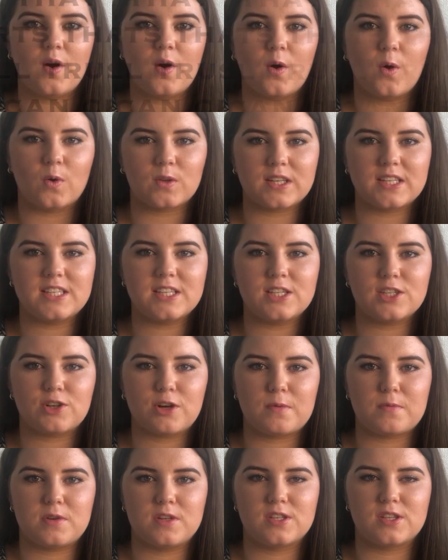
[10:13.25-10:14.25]
All these
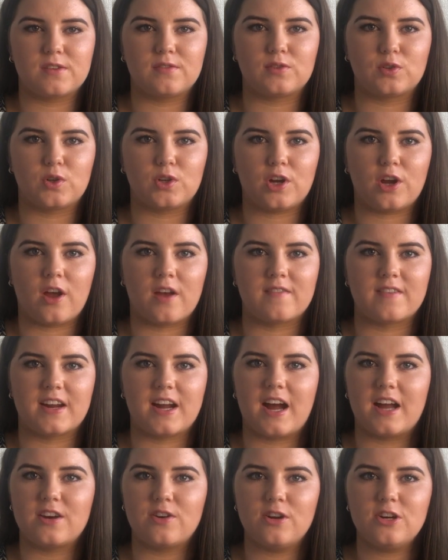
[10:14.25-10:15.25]
descriptions of Lord
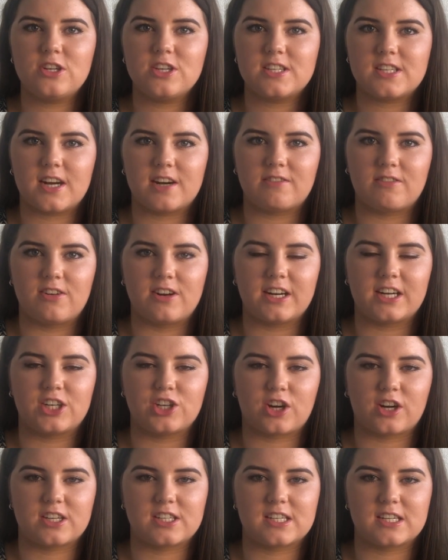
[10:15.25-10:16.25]
Hervey are not just ironic
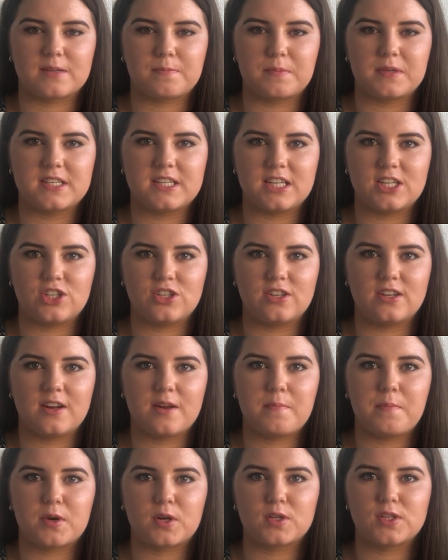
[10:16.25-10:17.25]
juxtaposition,
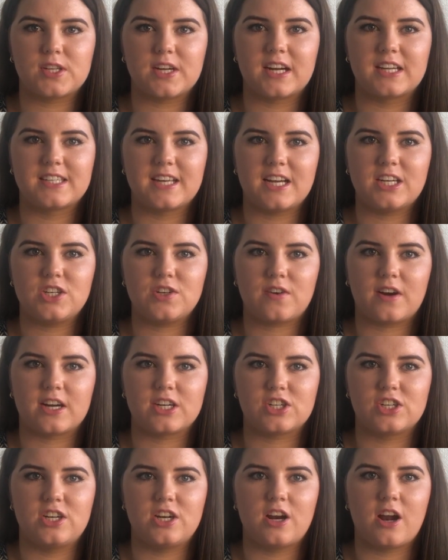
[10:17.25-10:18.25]
but also
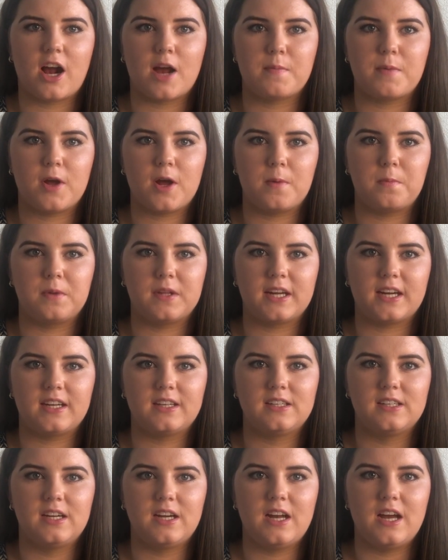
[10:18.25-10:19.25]
exaggeration and hyperbole,
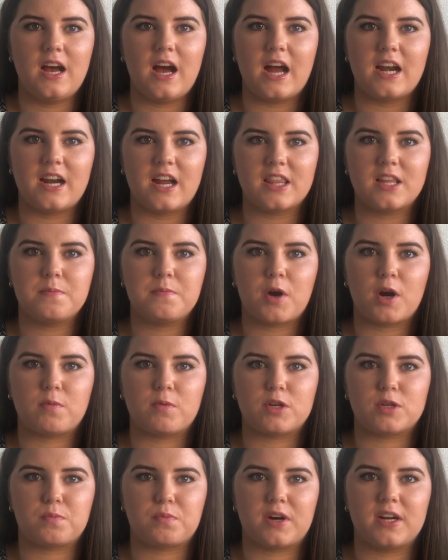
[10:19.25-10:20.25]
another mode
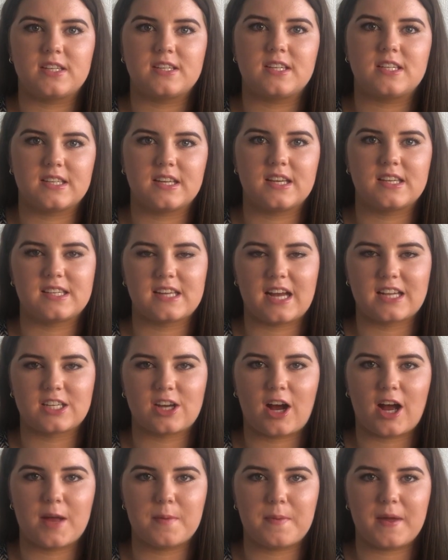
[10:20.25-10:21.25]
which brings us a
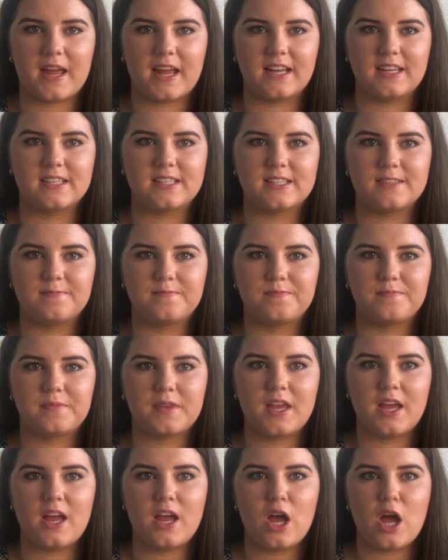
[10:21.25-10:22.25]
satire piece.
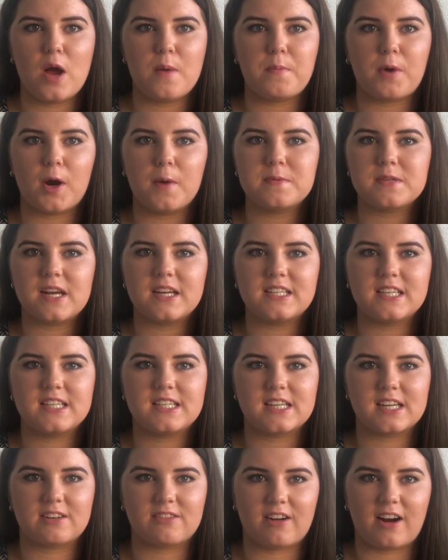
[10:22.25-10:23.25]
Pope's
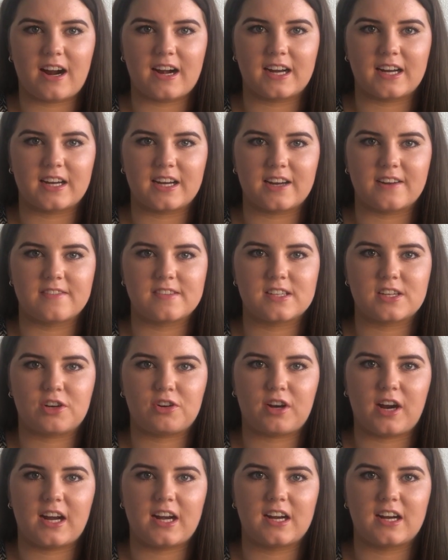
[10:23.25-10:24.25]
artistic writing gifts
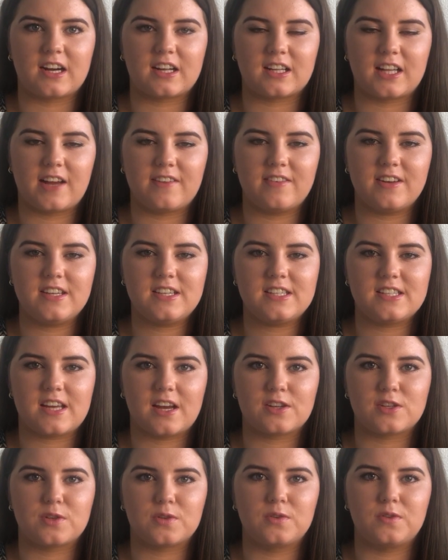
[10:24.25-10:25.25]
created a clever,
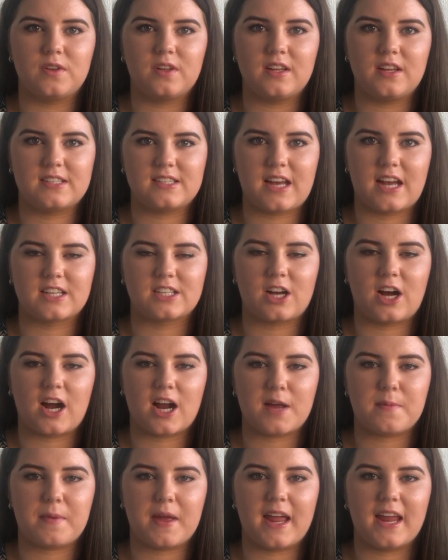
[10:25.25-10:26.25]
subtle
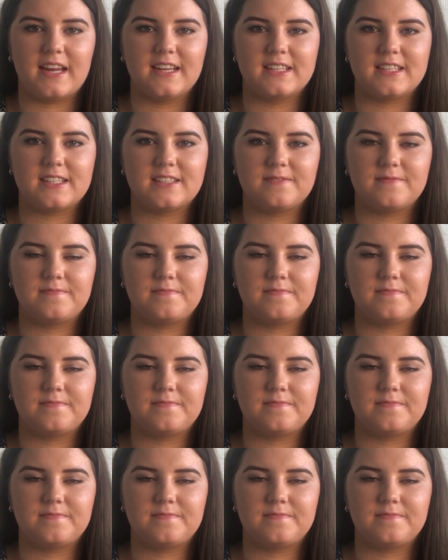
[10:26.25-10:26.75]
satire piece.